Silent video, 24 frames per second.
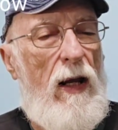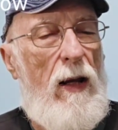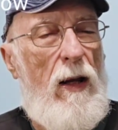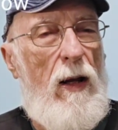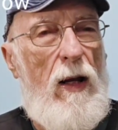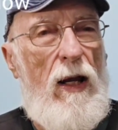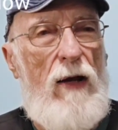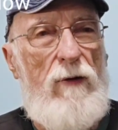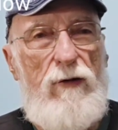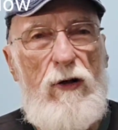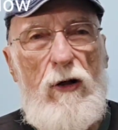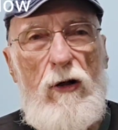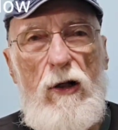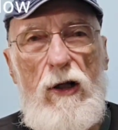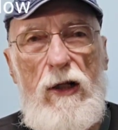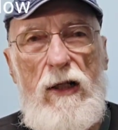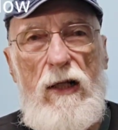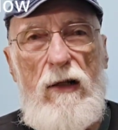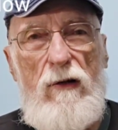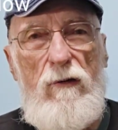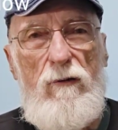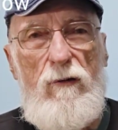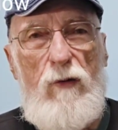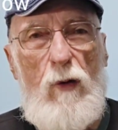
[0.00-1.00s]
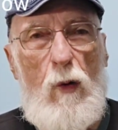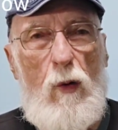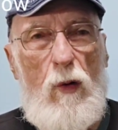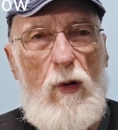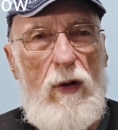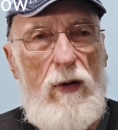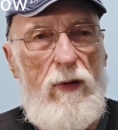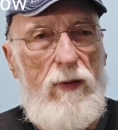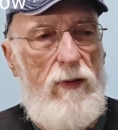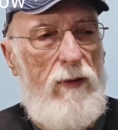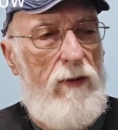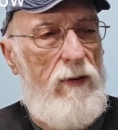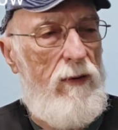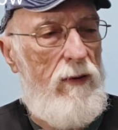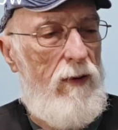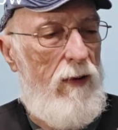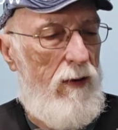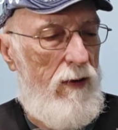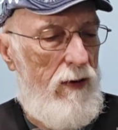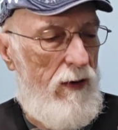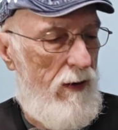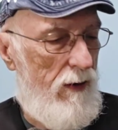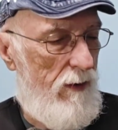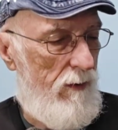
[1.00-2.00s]
If you're looking for,
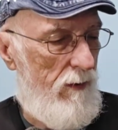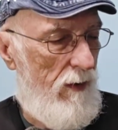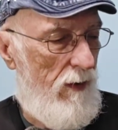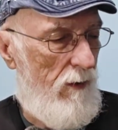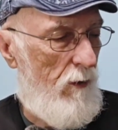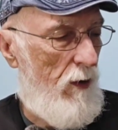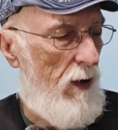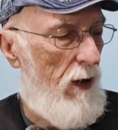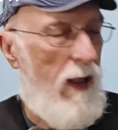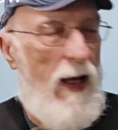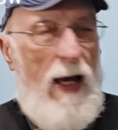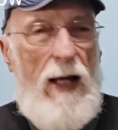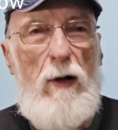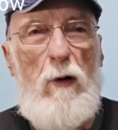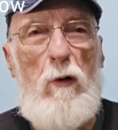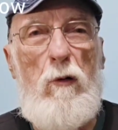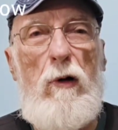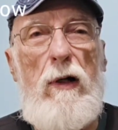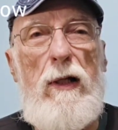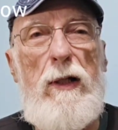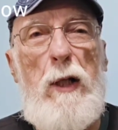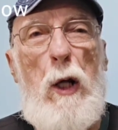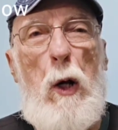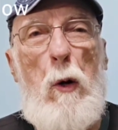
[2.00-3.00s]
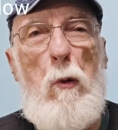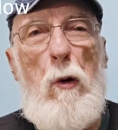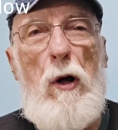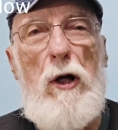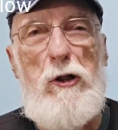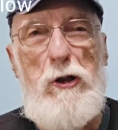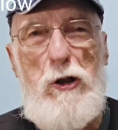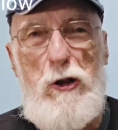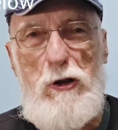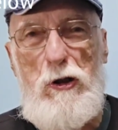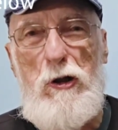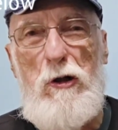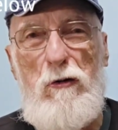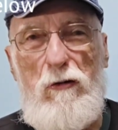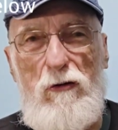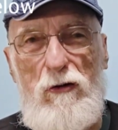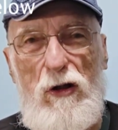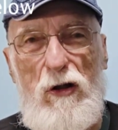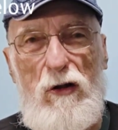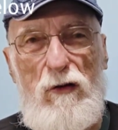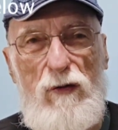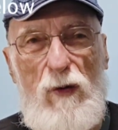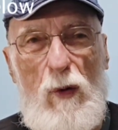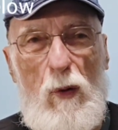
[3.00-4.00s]
well, I don't really know what you'd use
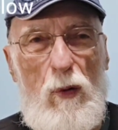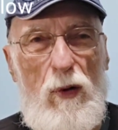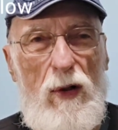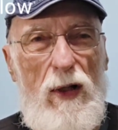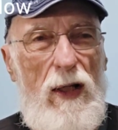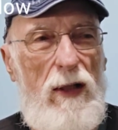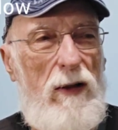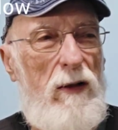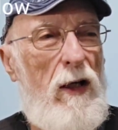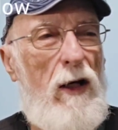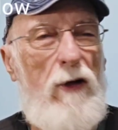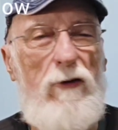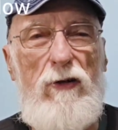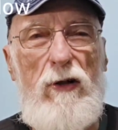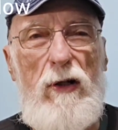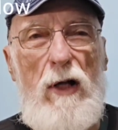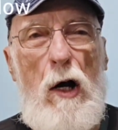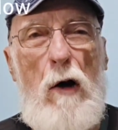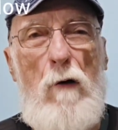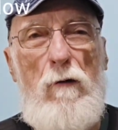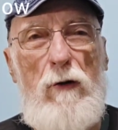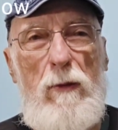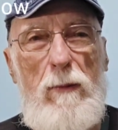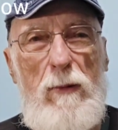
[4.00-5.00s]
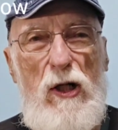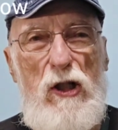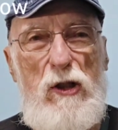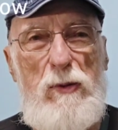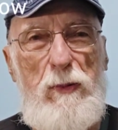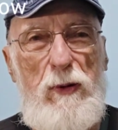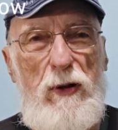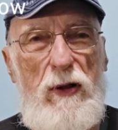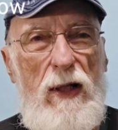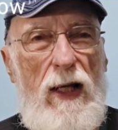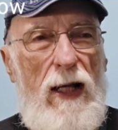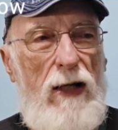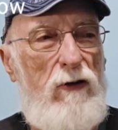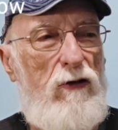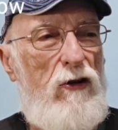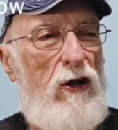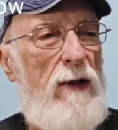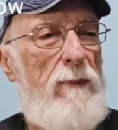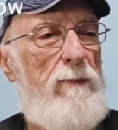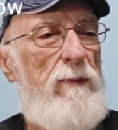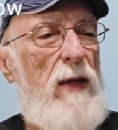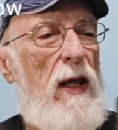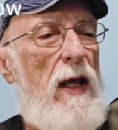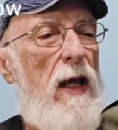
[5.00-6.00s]
this for. It doesn't offer much
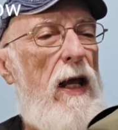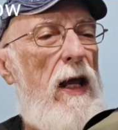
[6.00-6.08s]
protection.